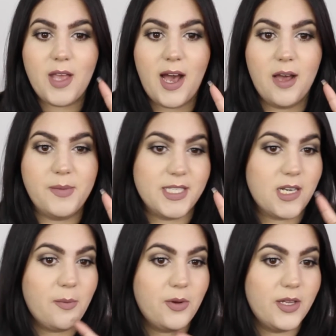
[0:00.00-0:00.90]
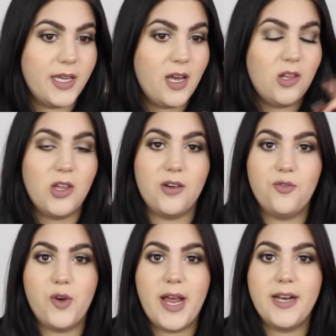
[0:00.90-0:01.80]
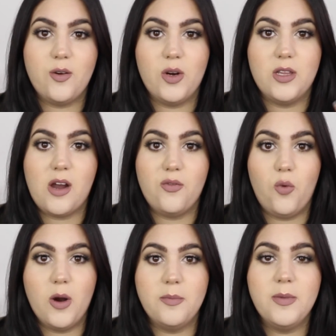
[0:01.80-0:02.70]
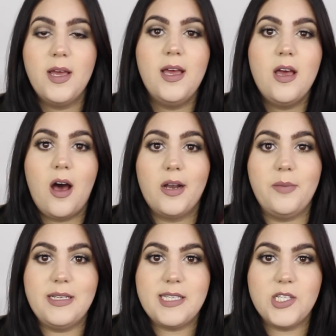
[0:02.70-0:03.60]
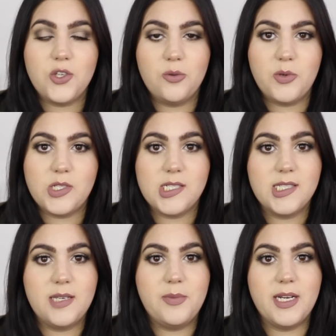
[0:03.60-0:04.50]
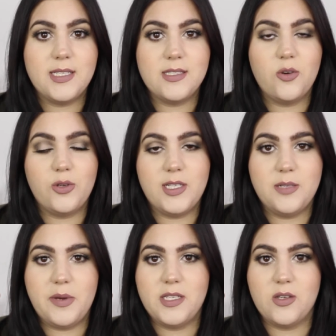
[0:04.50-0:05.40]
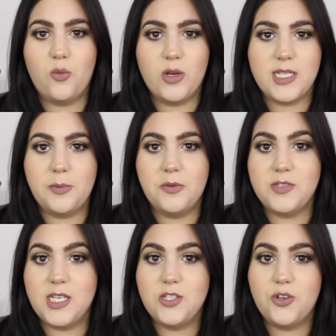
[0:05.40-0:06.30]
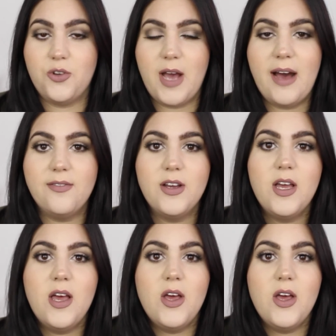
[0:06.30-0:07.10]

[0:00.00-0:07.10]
It's not pulling a lot of red or a lot of warm on my skin tone personally, but it totally depends on what type of skin tone you have.